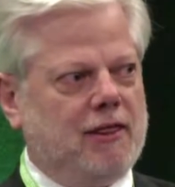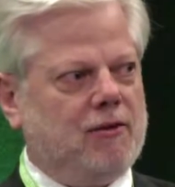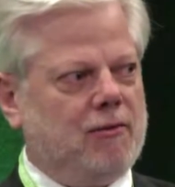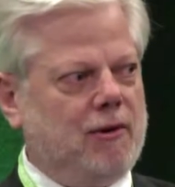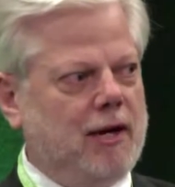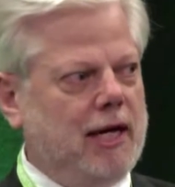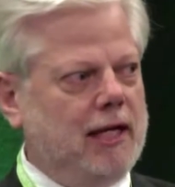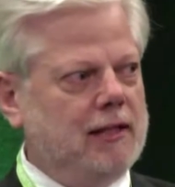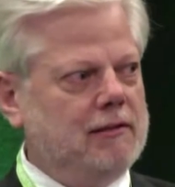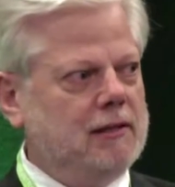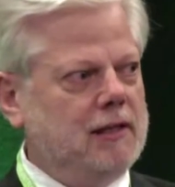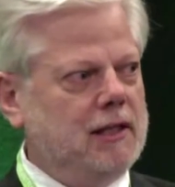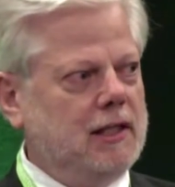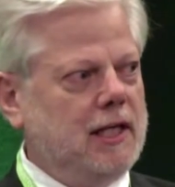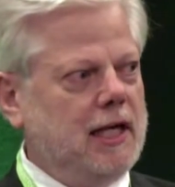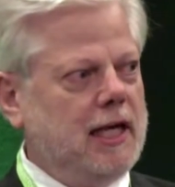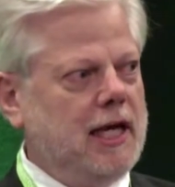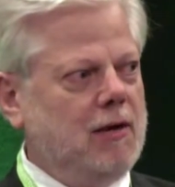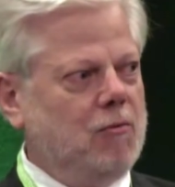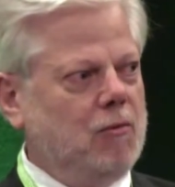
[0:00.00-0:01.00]
threat.
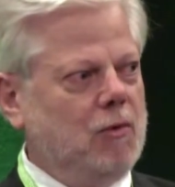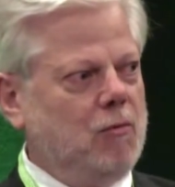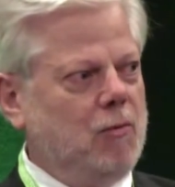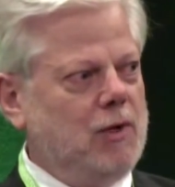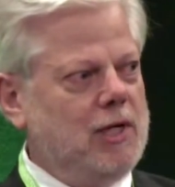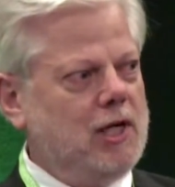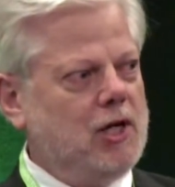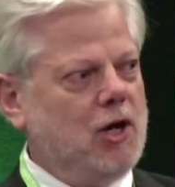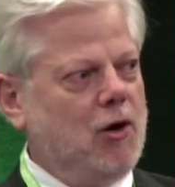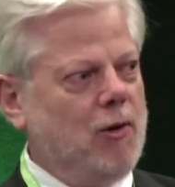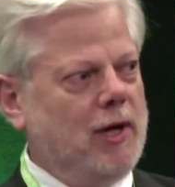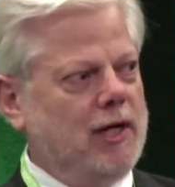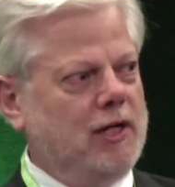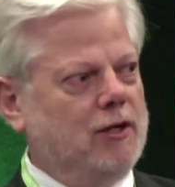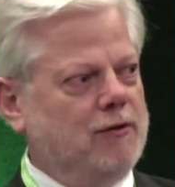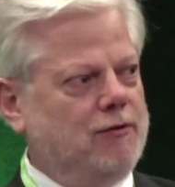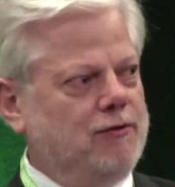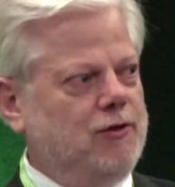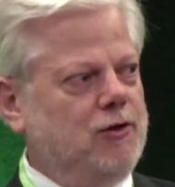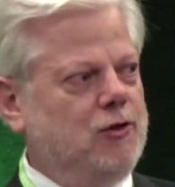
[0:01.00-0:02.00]
And when we go
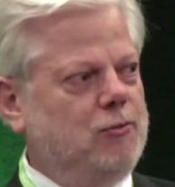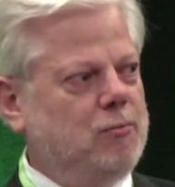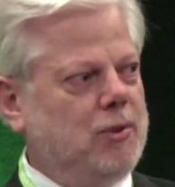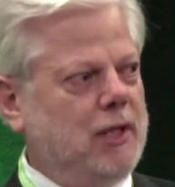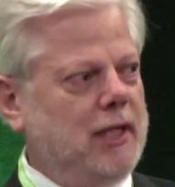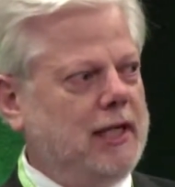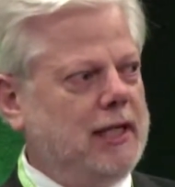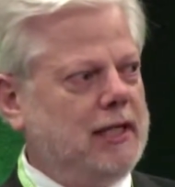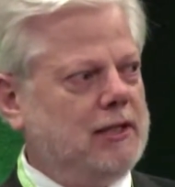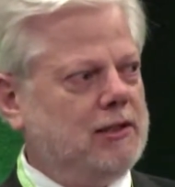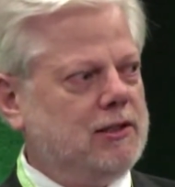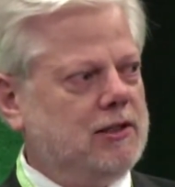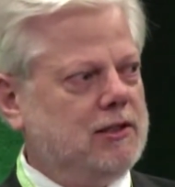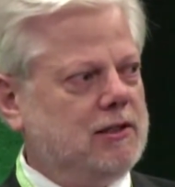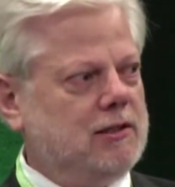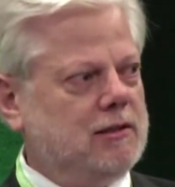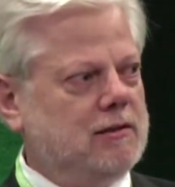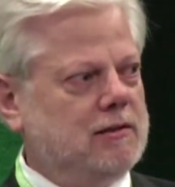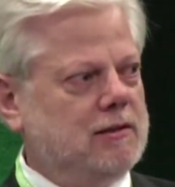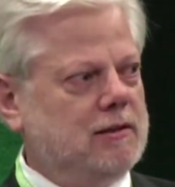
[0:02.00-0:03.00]
into food
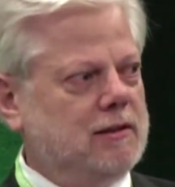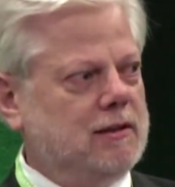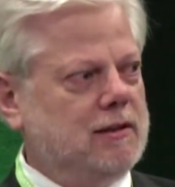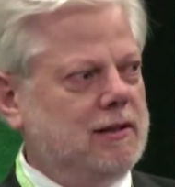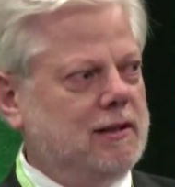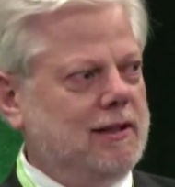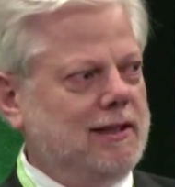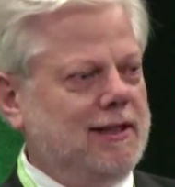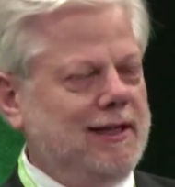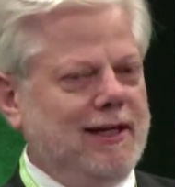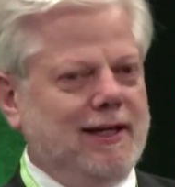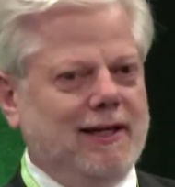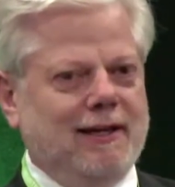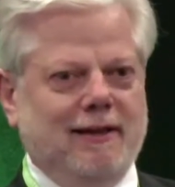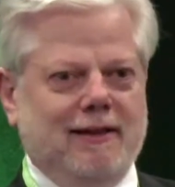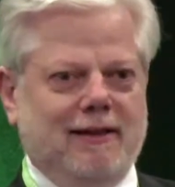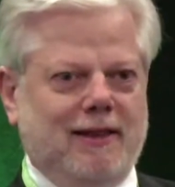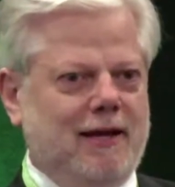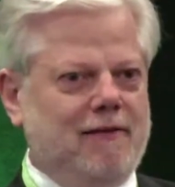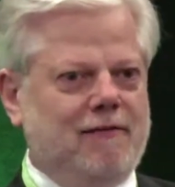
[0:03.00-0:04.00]
plants,
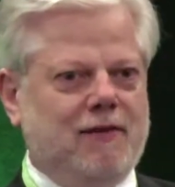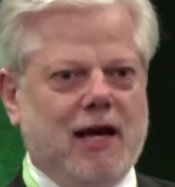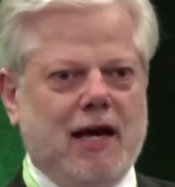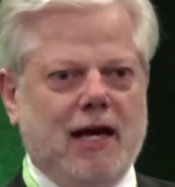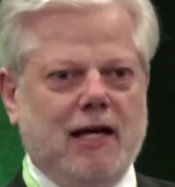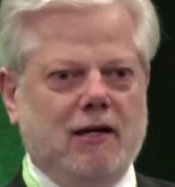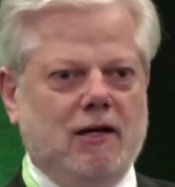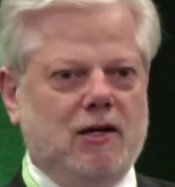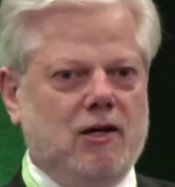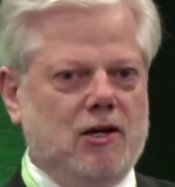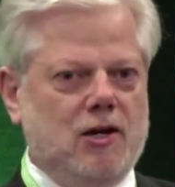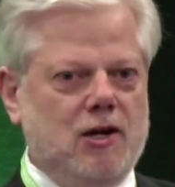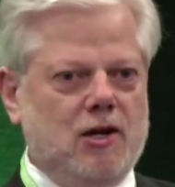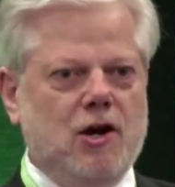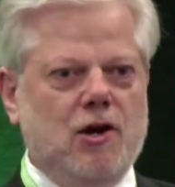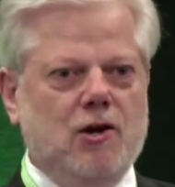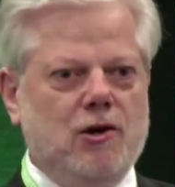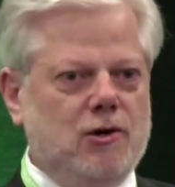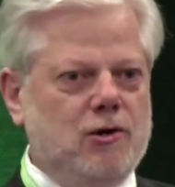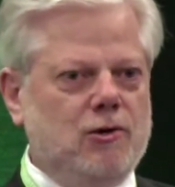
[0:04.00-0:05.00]
they've got
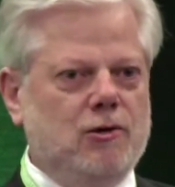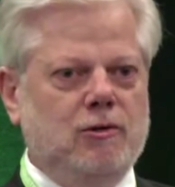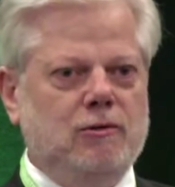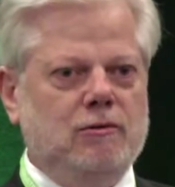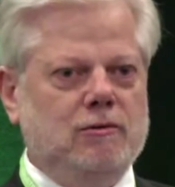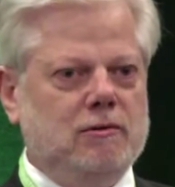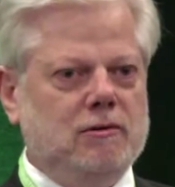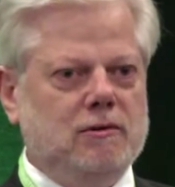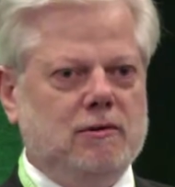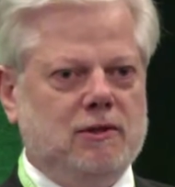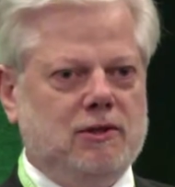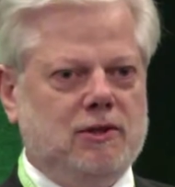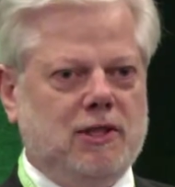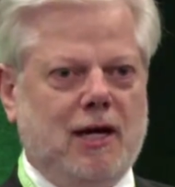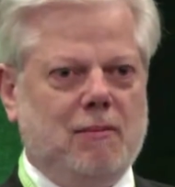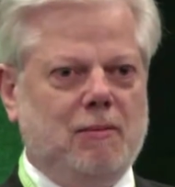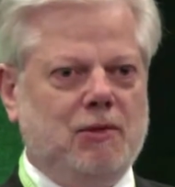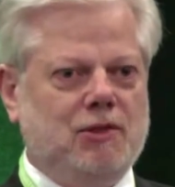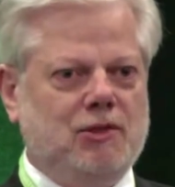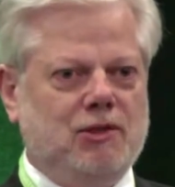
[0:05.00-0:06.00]
no
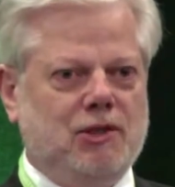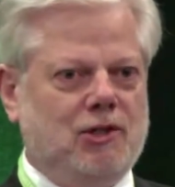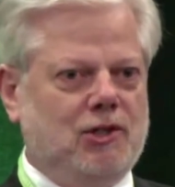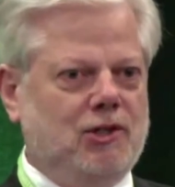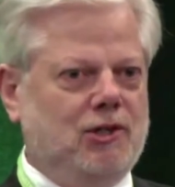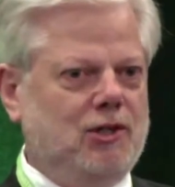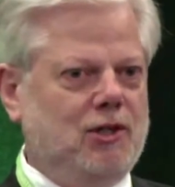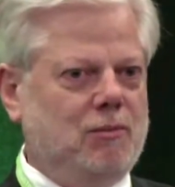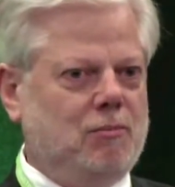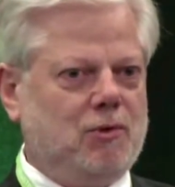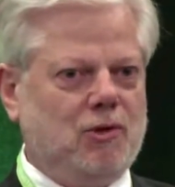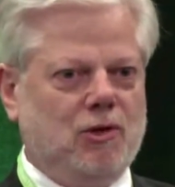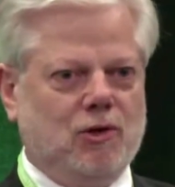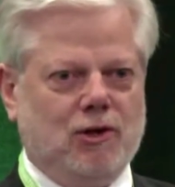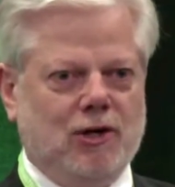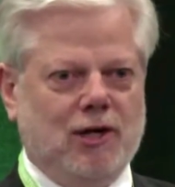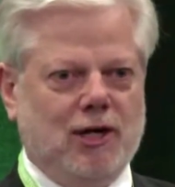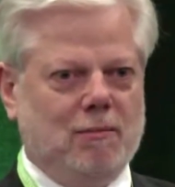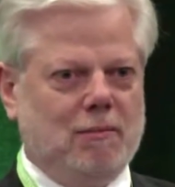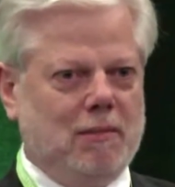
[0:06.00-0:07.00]
cybersecurity
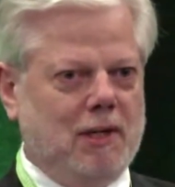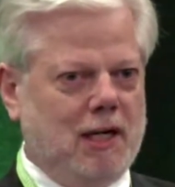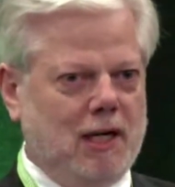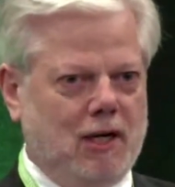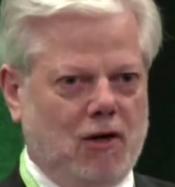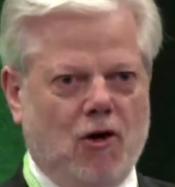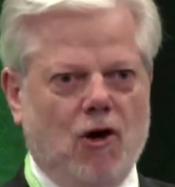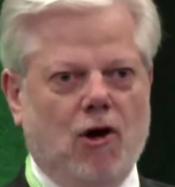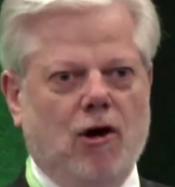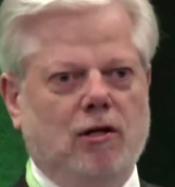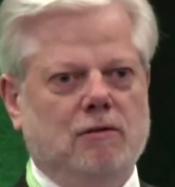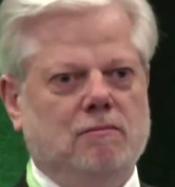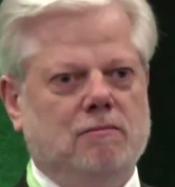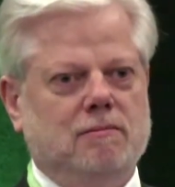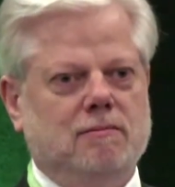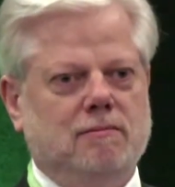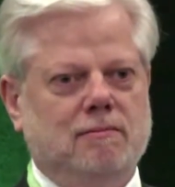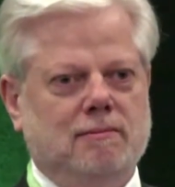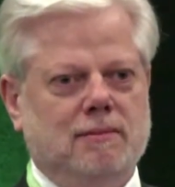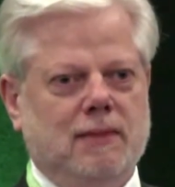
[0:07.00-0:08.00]
program at all.
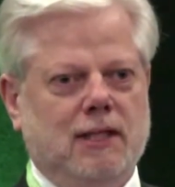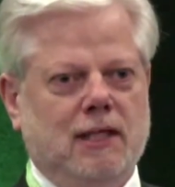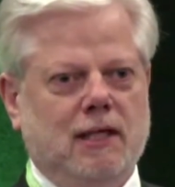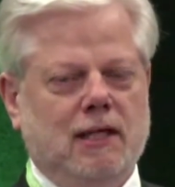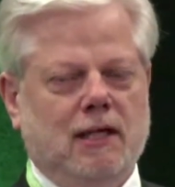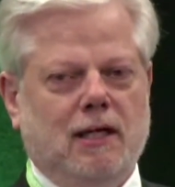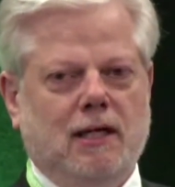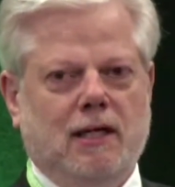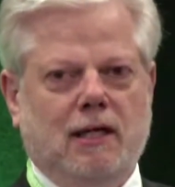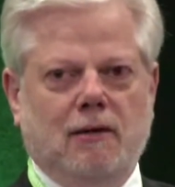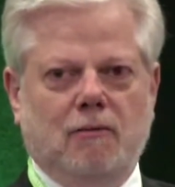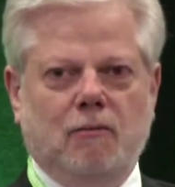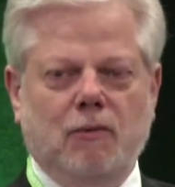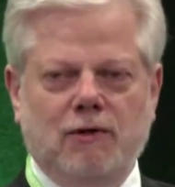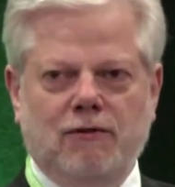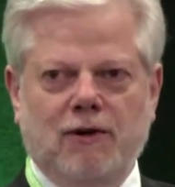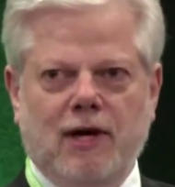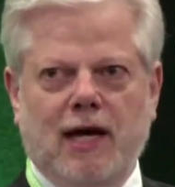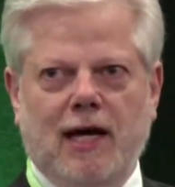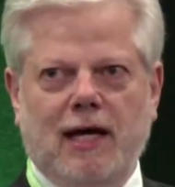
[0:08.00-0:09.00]

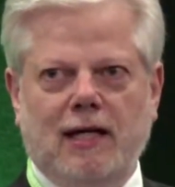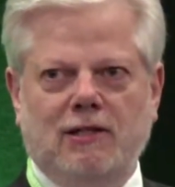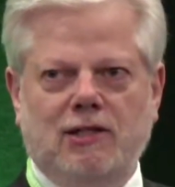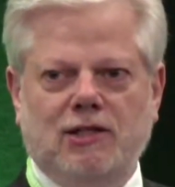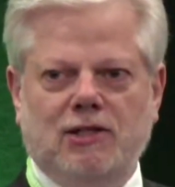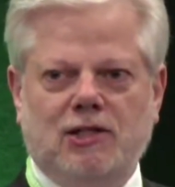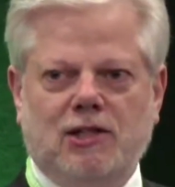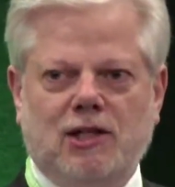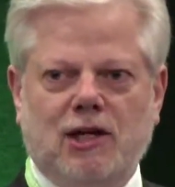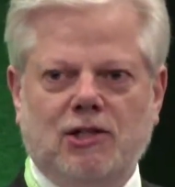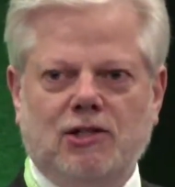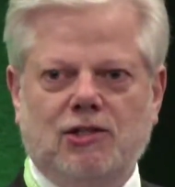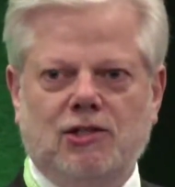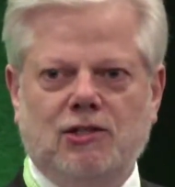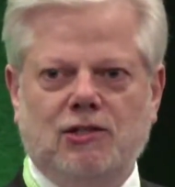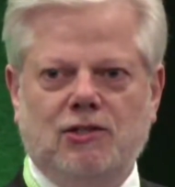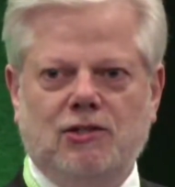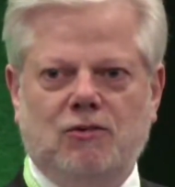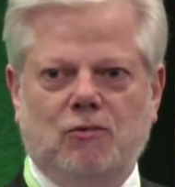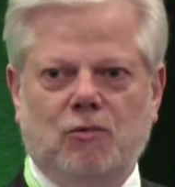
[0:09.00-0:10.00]
We've had
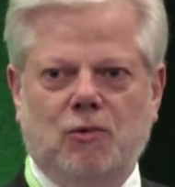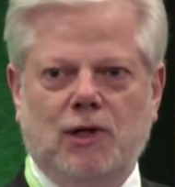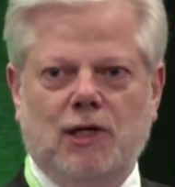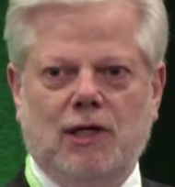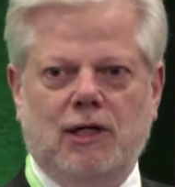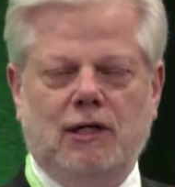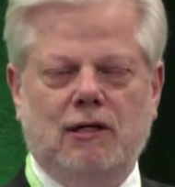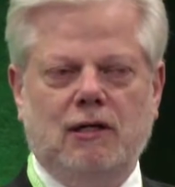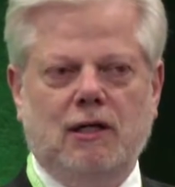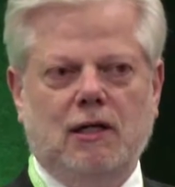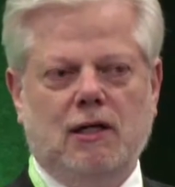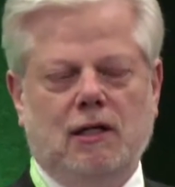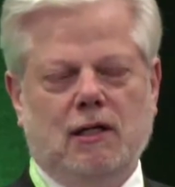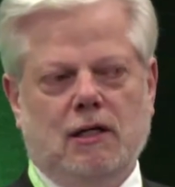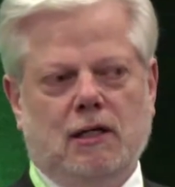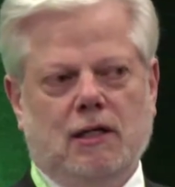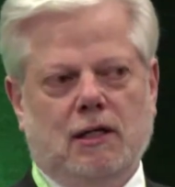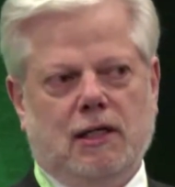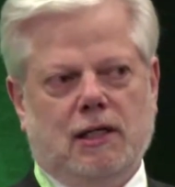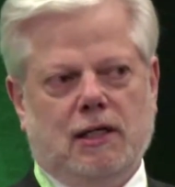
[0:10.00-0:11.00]
discussions where
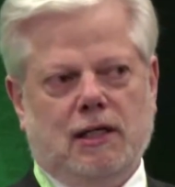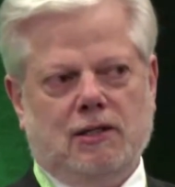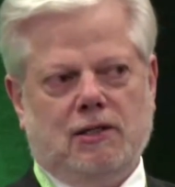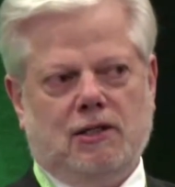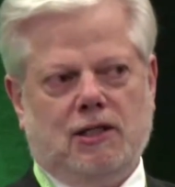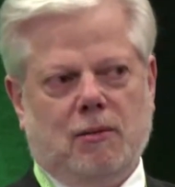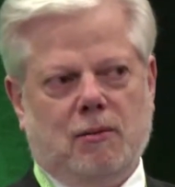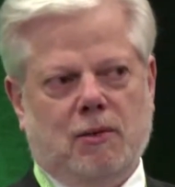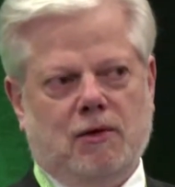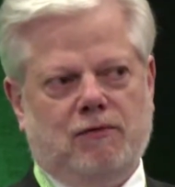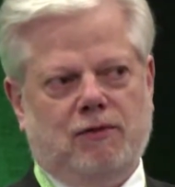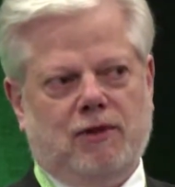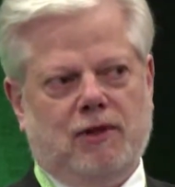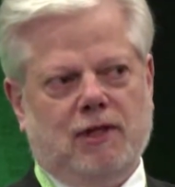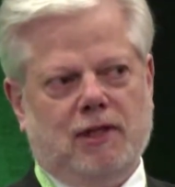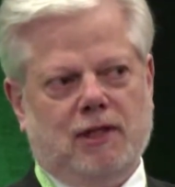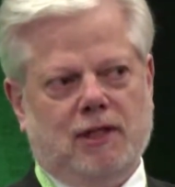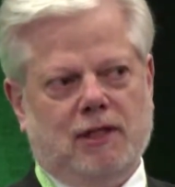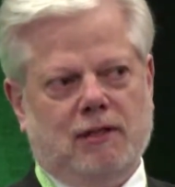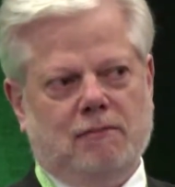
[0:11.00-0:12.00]
some of
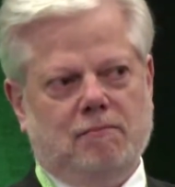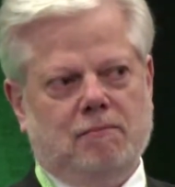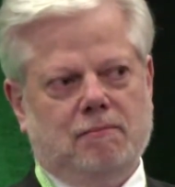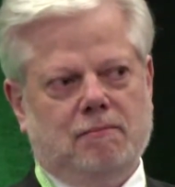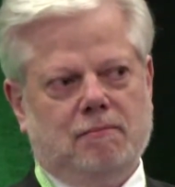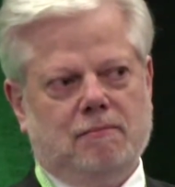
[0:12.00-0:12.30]
the